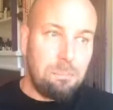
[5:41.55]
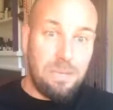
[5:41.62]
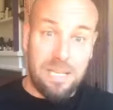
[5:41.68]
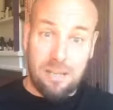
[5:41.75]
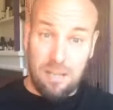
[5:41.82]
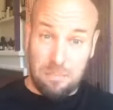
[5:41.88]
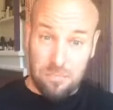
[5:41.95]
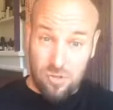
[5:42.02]

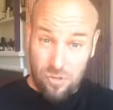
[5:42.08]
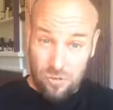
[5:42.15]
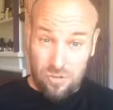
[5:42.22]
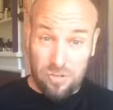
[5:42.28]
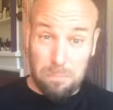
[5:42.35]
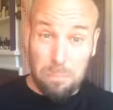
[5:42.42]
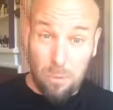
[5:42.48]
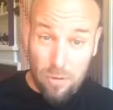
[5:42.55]
becomes your
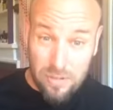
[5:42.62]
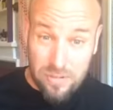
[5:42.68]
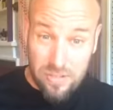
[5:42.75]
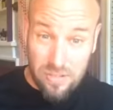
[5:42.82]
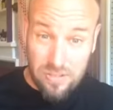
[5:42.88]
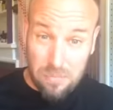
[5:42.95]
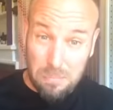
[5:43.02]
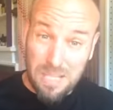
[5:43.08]
support
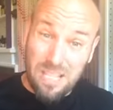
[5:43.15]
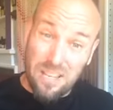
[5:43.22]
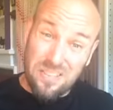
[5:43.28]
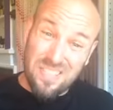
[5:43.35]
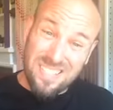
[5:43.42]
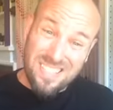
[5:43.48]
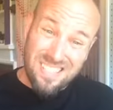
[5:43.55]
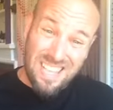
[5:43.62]
system,
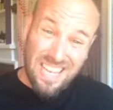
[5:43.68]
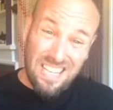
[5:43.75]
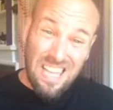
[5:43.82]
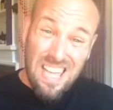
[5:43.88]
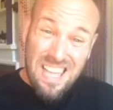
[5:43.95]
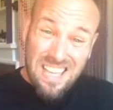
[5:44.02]
because it's like